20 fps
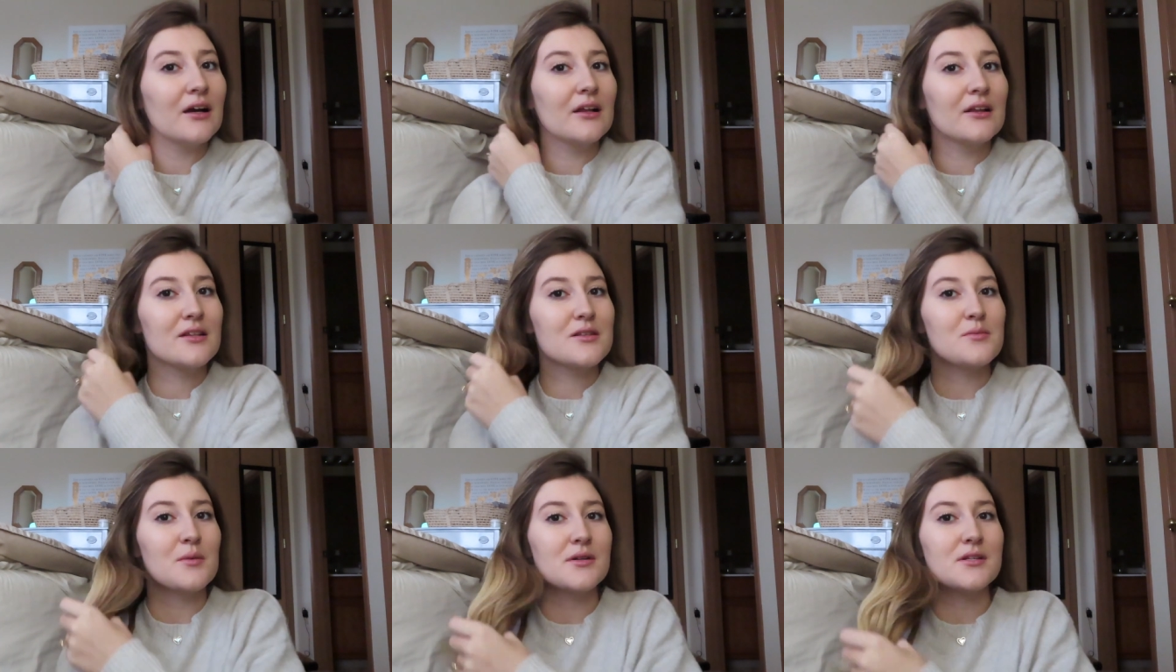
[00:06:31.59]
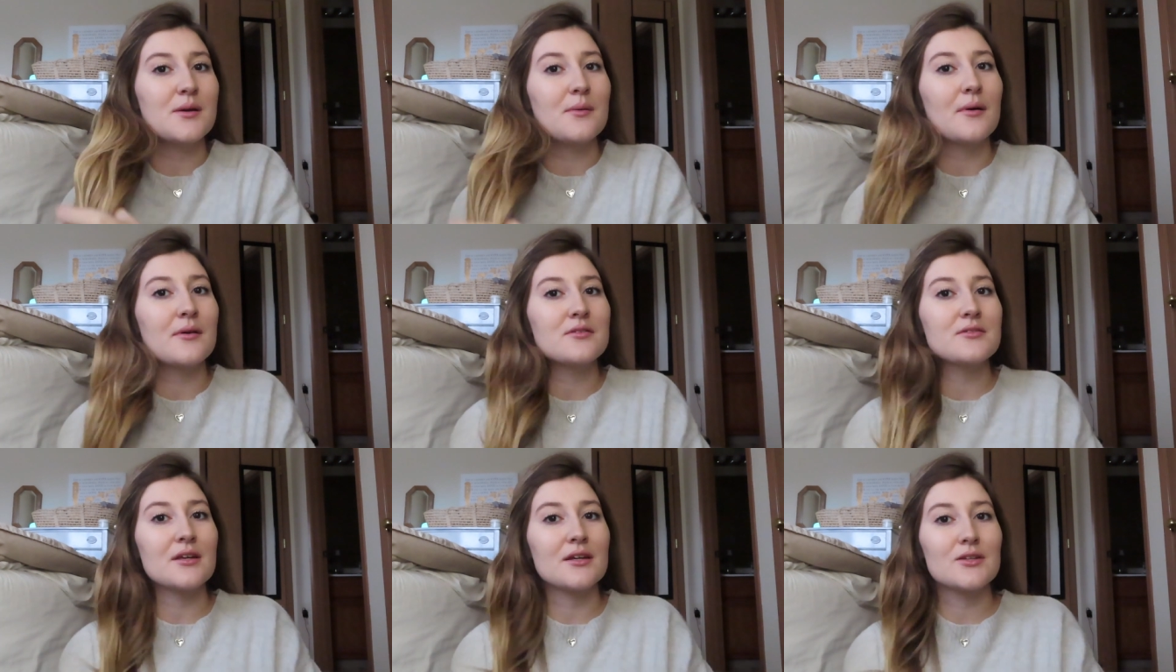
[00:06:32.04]
this one time
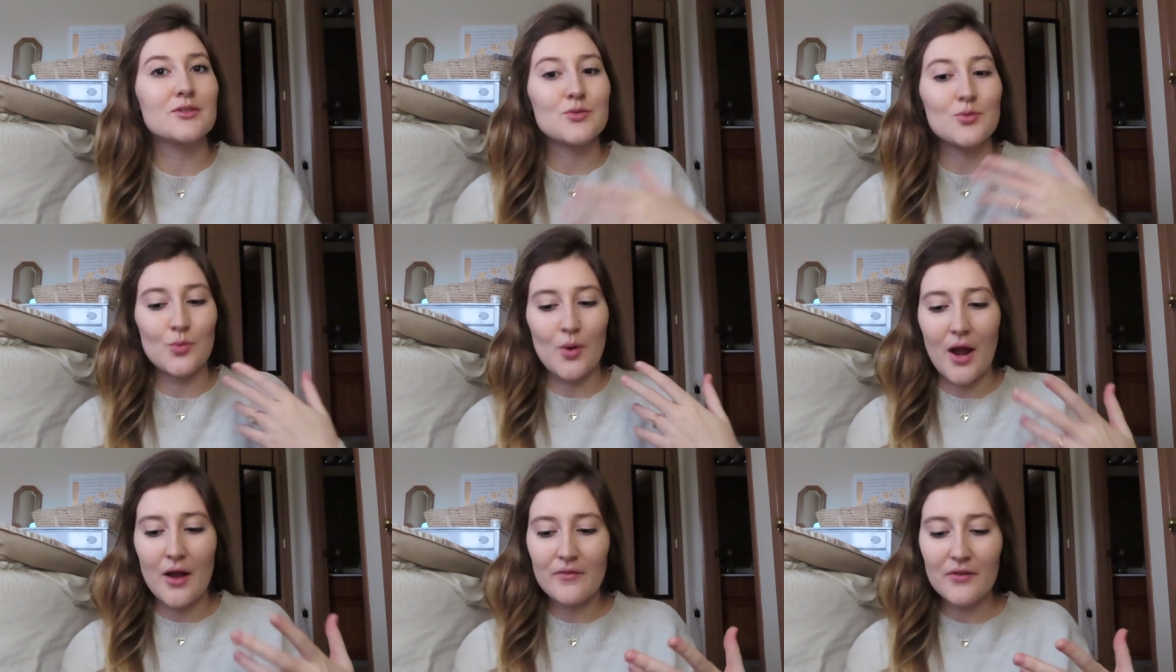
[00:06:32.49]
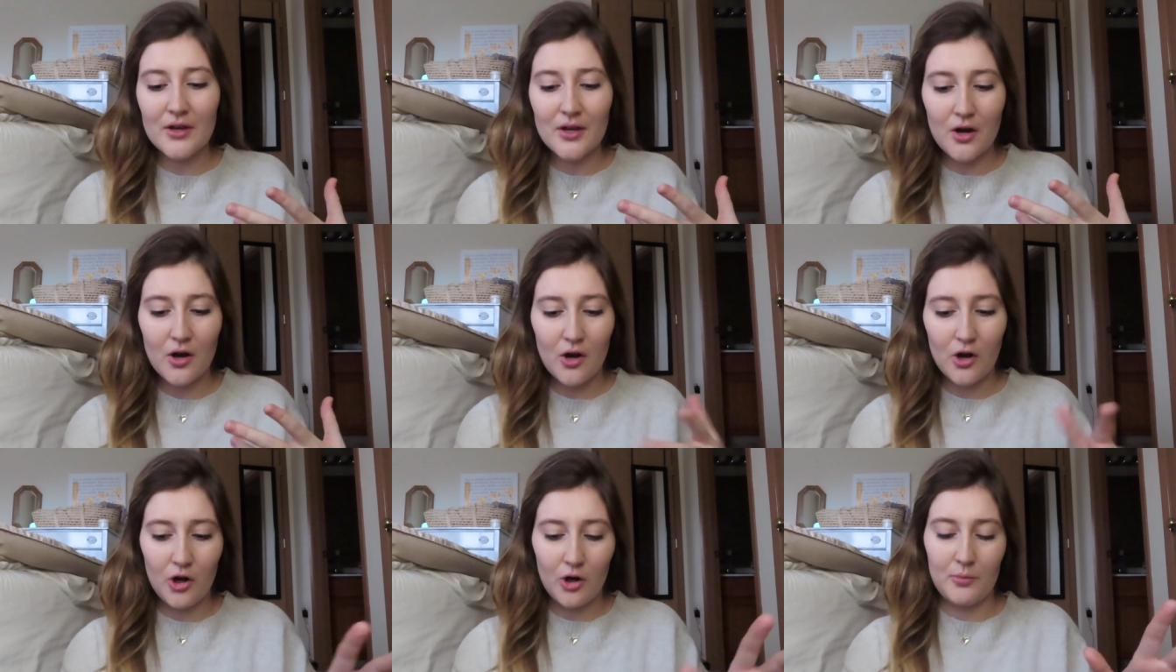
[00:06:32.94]
I was like driving
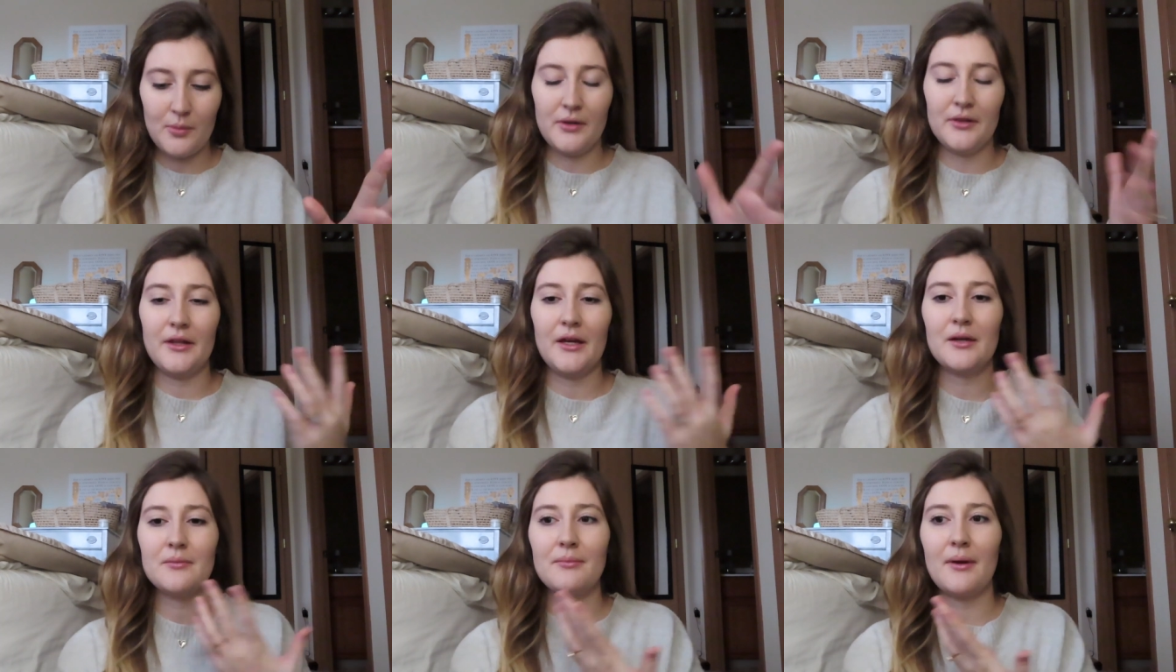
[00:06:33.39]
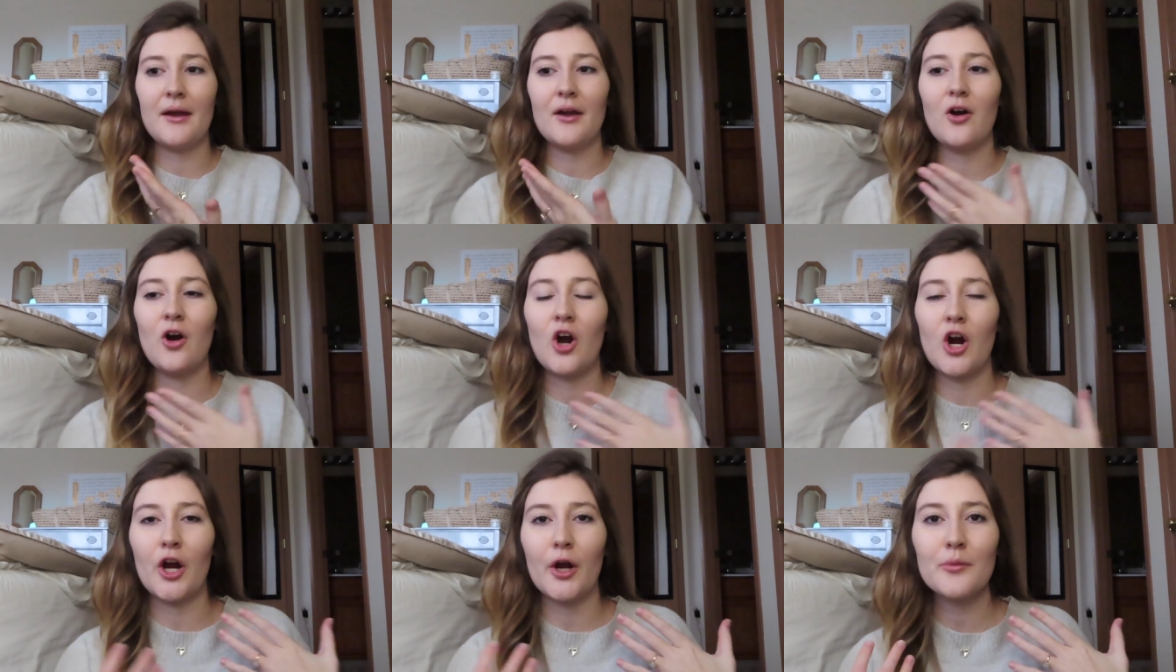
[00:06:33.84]
home and like my
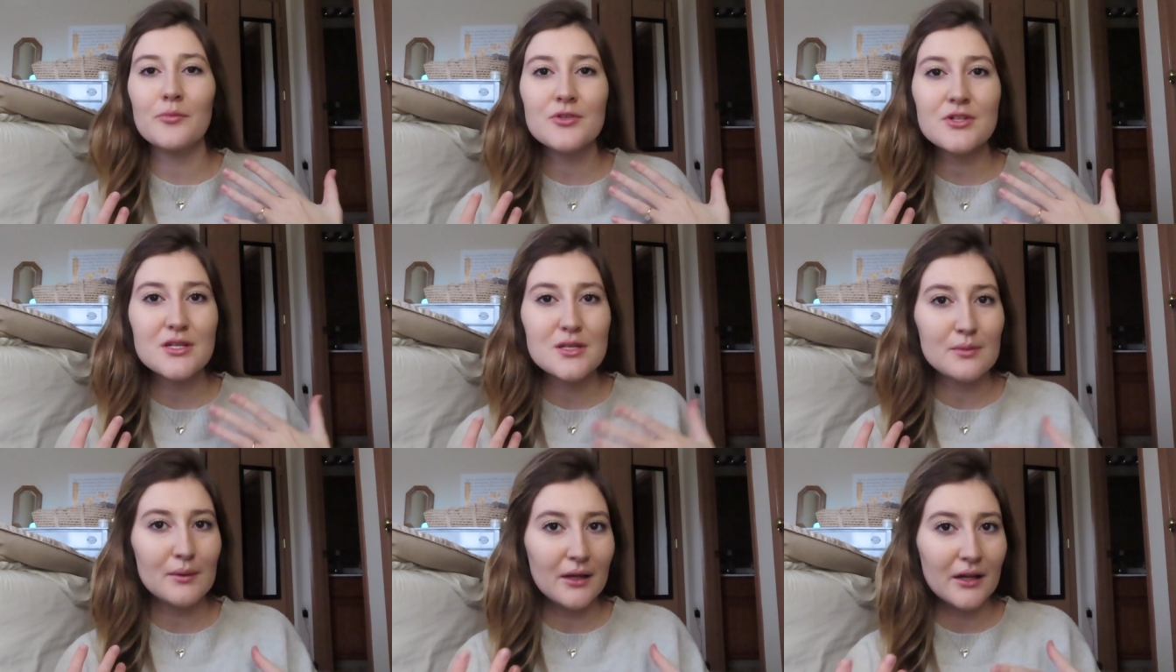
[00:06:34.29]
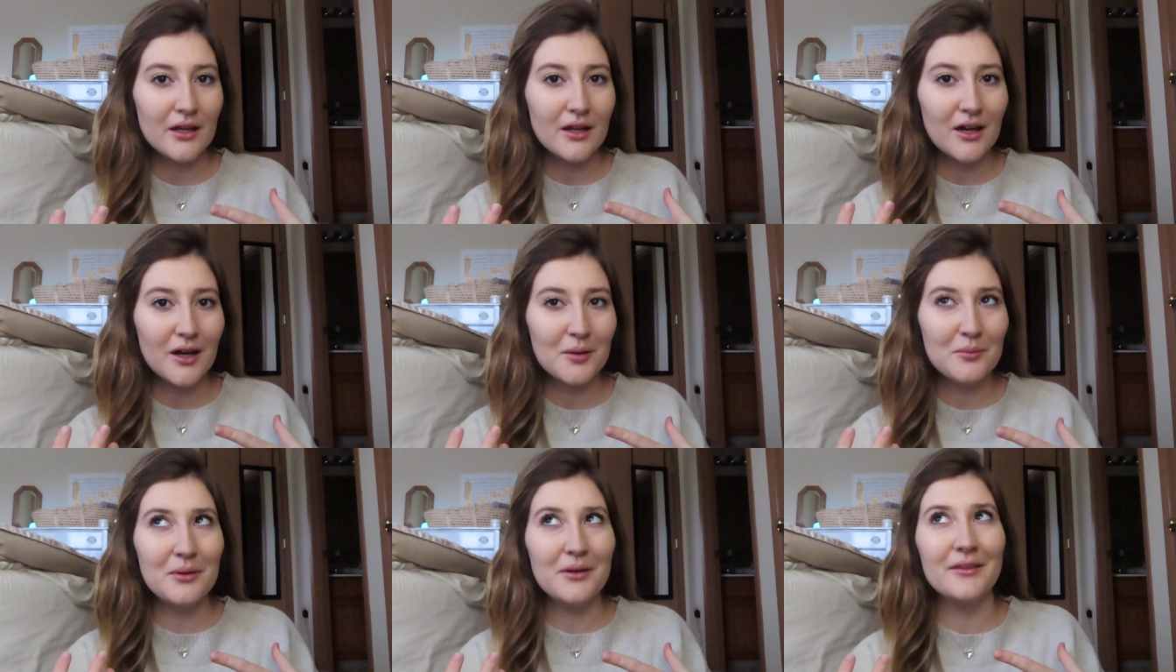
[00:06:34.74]
arms just went
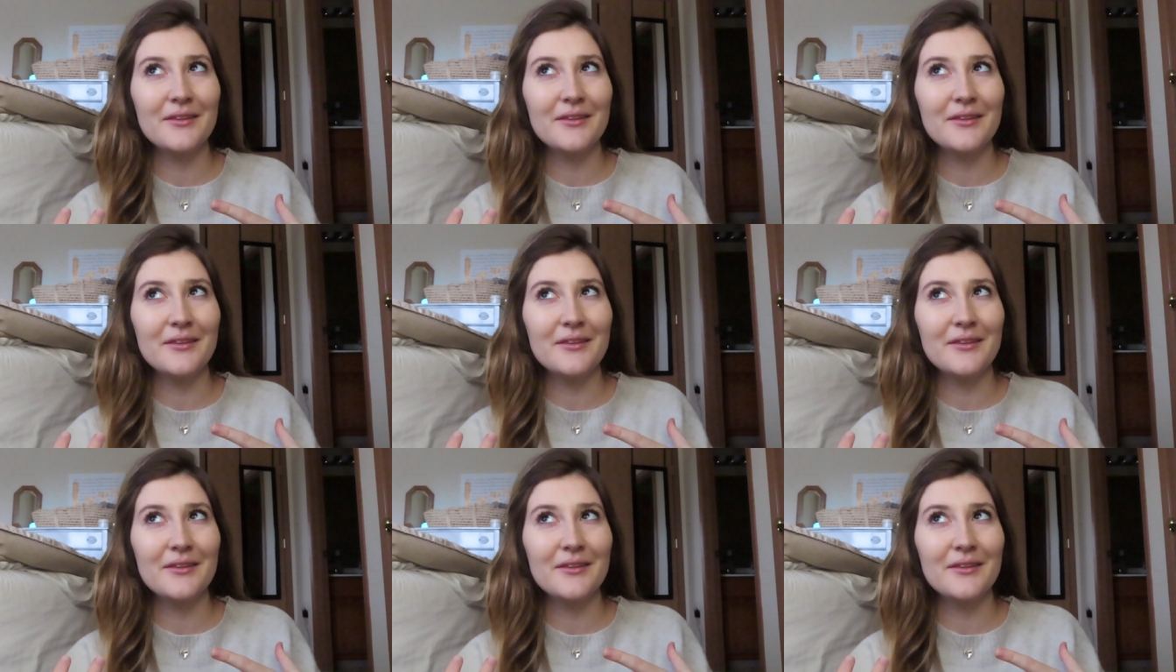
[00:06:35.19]
numb